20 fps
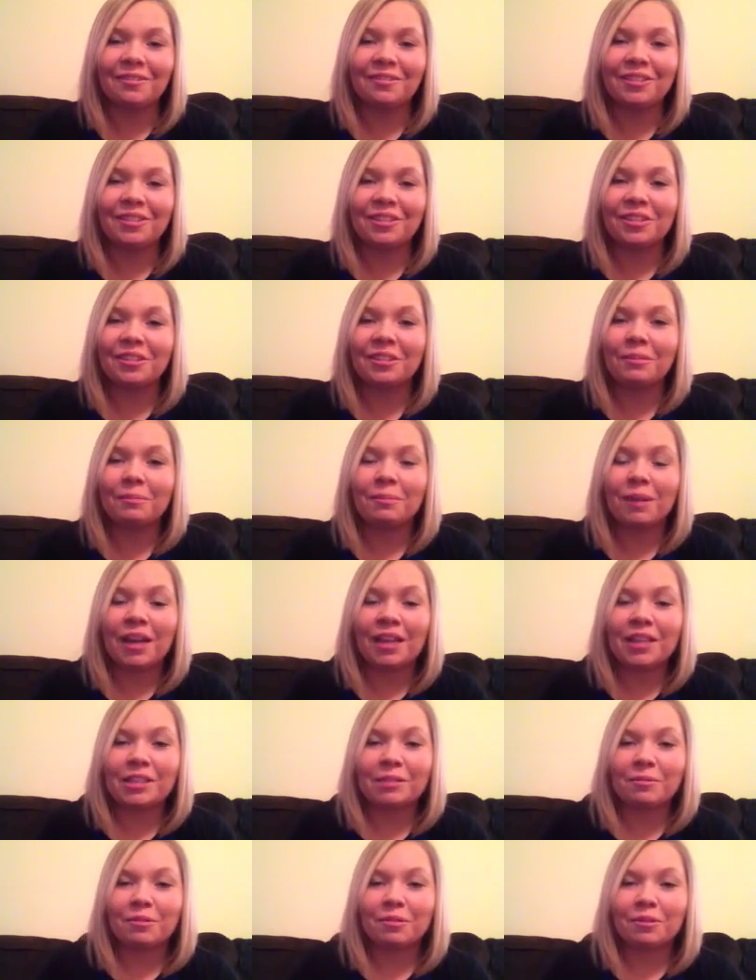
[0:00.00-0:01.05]
during the
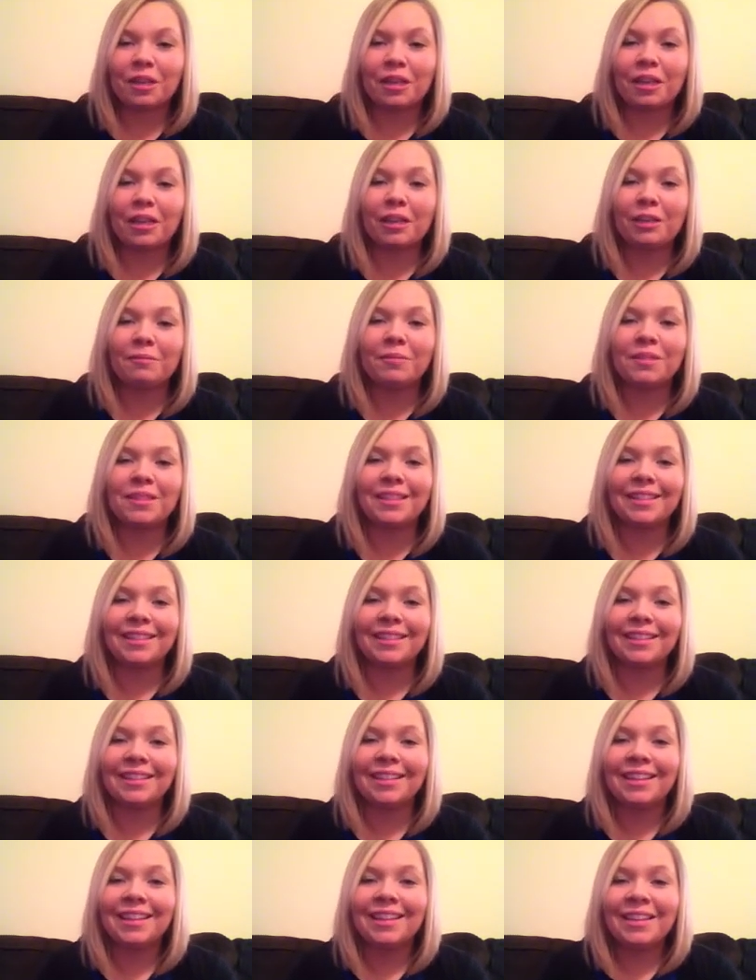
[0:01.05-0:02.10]
basketball games,
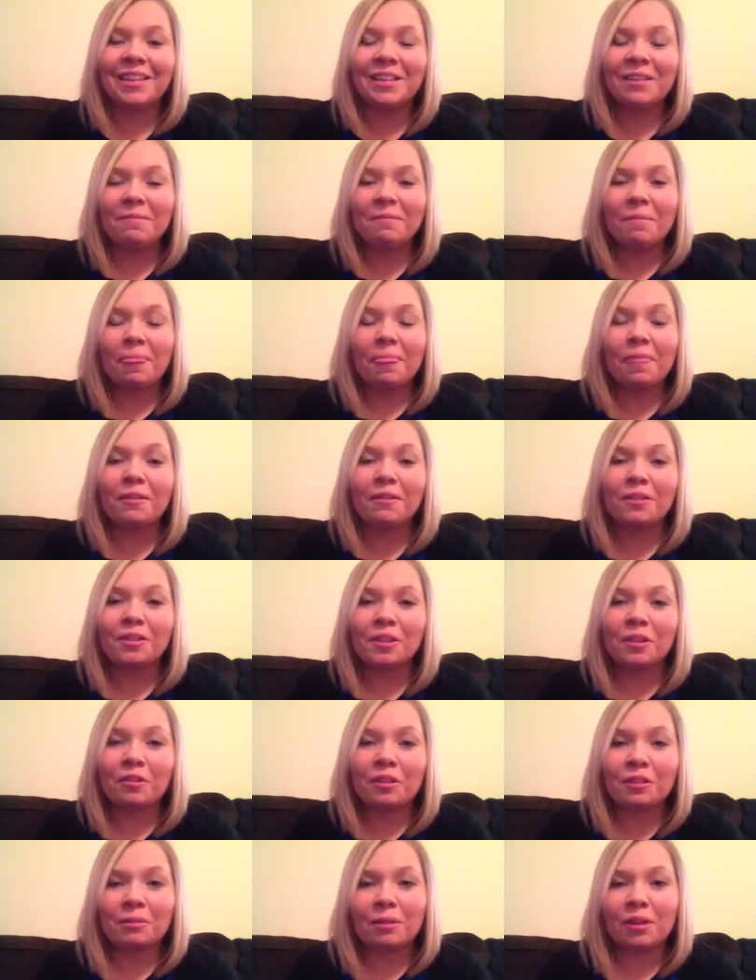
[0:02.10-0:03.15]
and it was
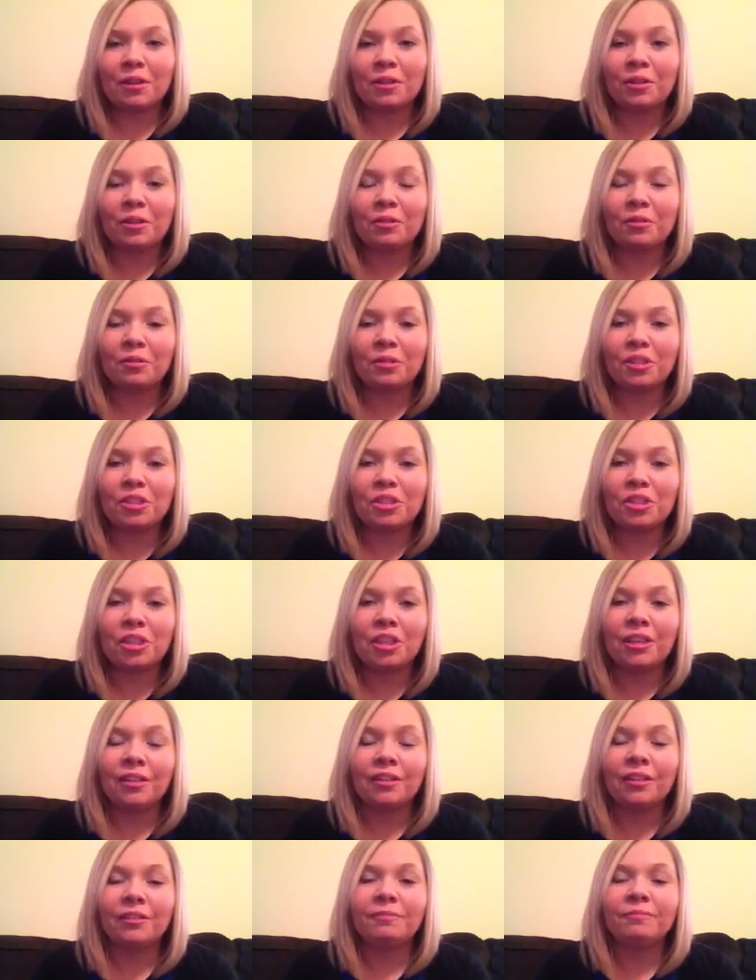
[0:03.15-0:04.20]
always my goal to
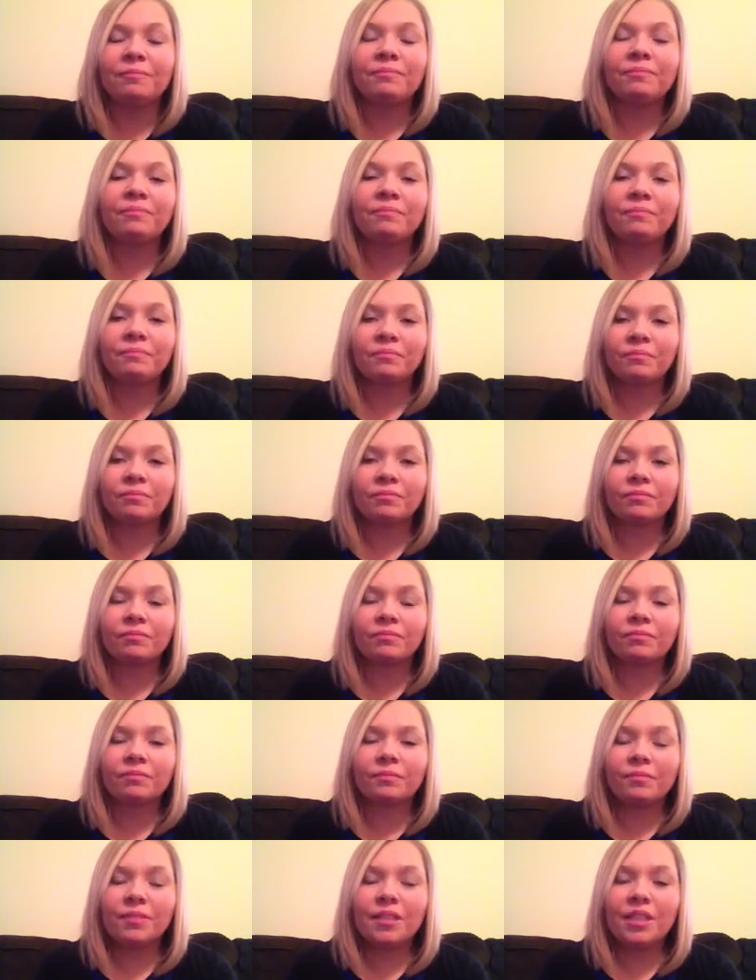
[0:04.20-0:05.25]
cheer.
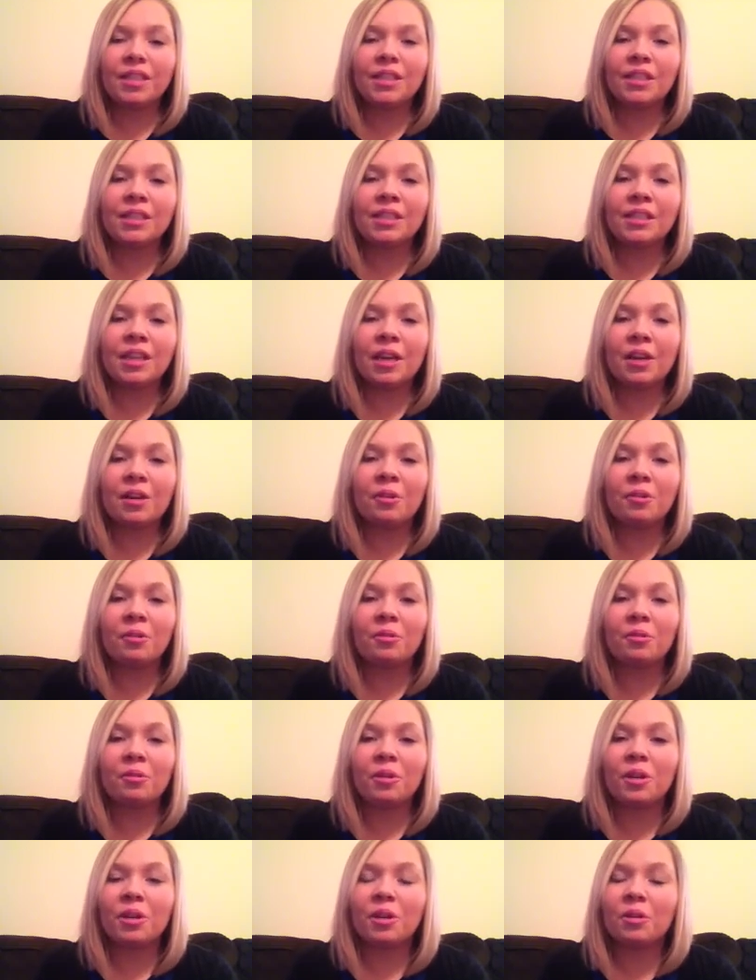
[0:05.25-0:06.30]

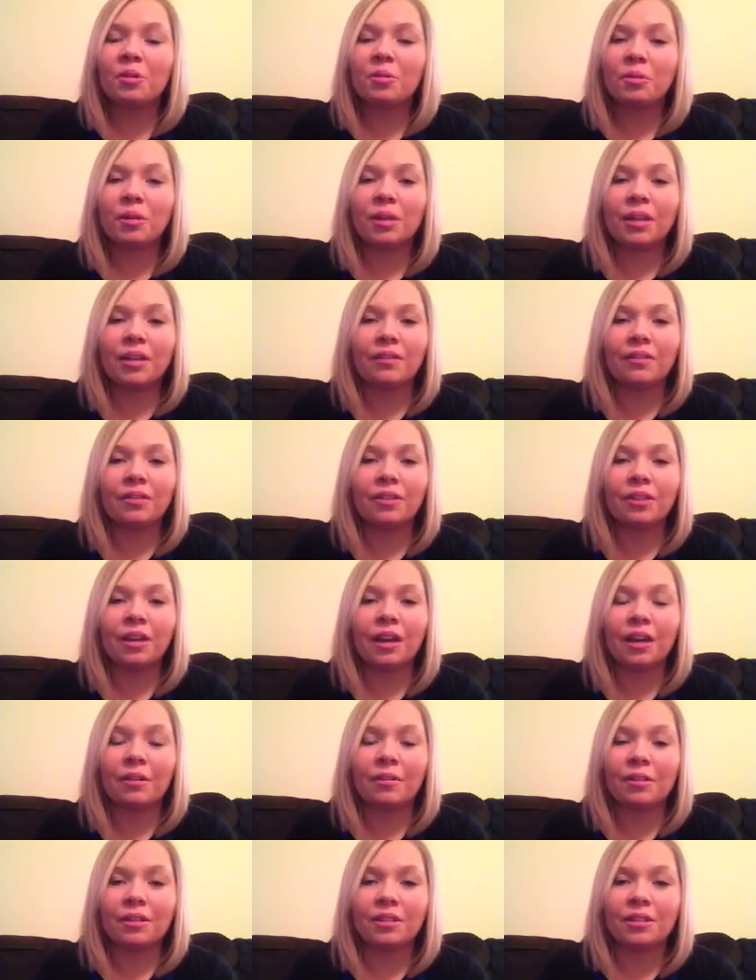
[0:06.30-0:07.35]
So whenever
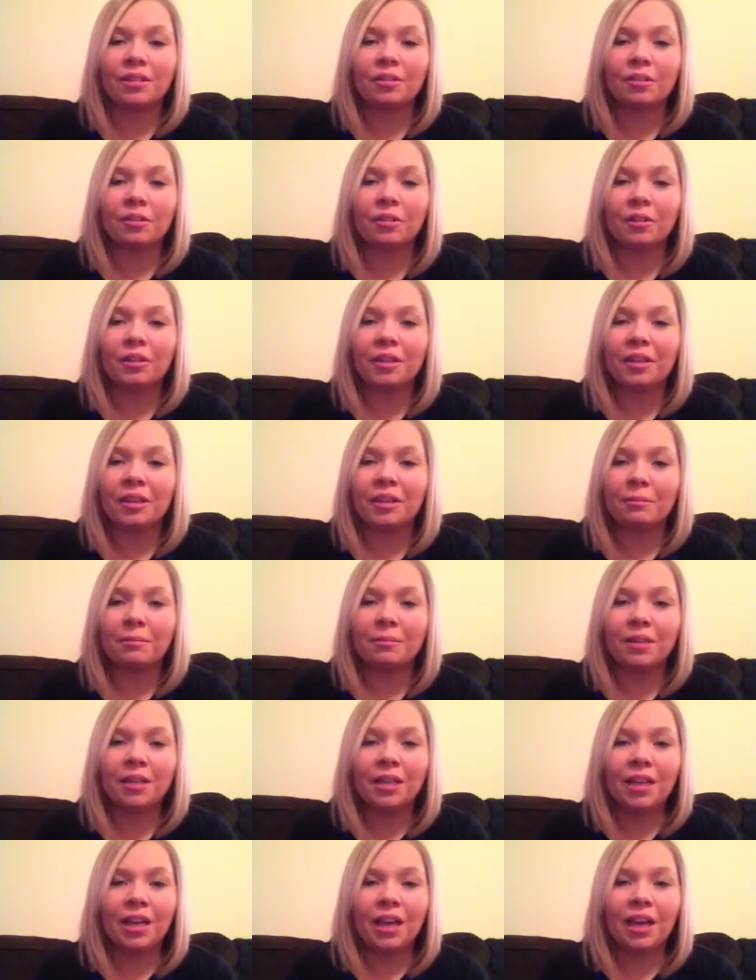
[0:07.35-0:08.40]
I was growing up,
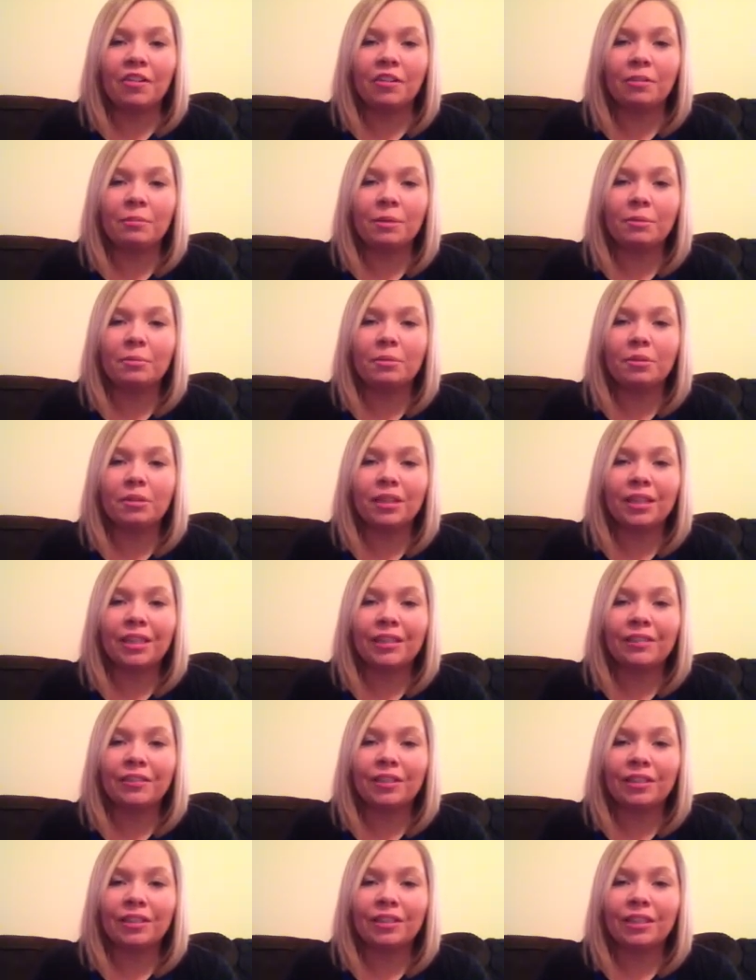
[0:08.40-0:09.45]
I remember
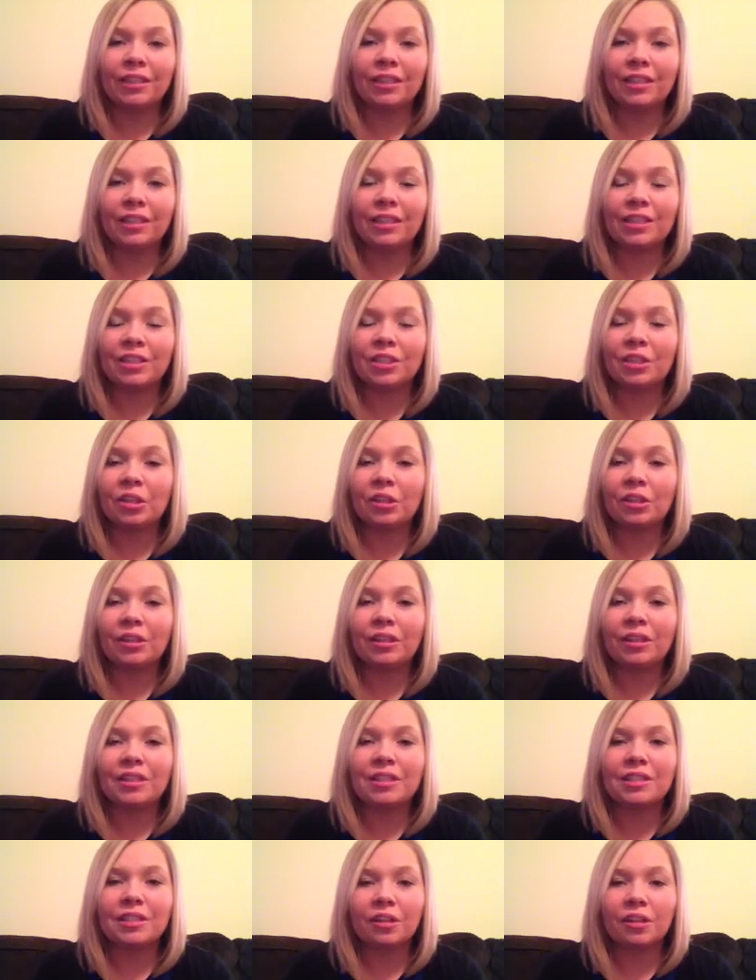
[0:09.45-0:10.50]
even as early
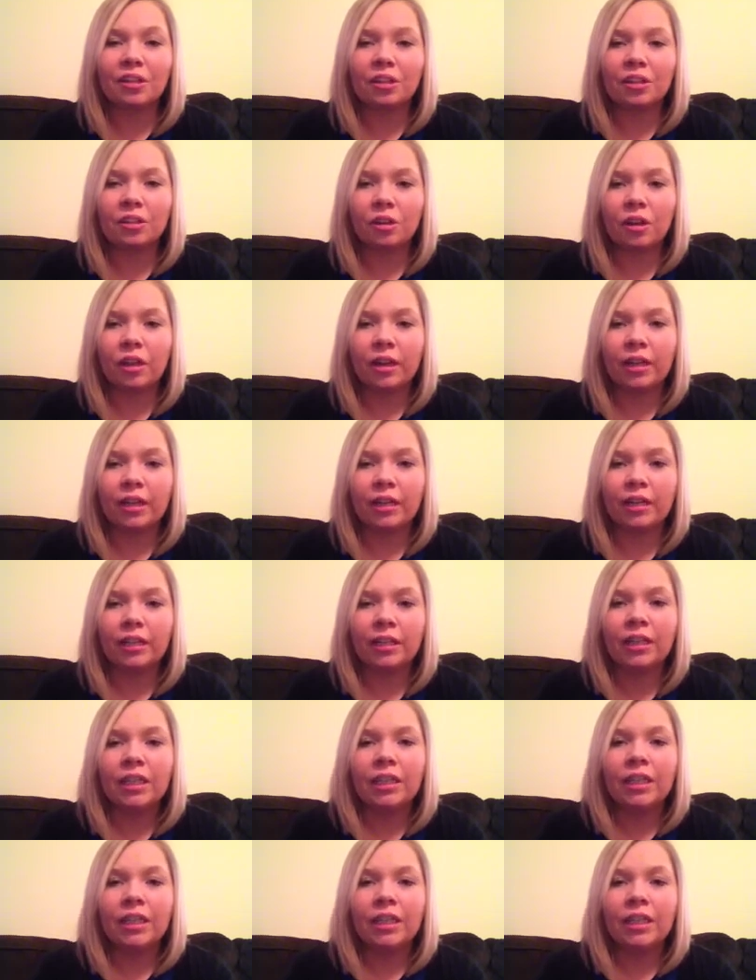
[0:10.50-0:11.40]
as 3rd grade,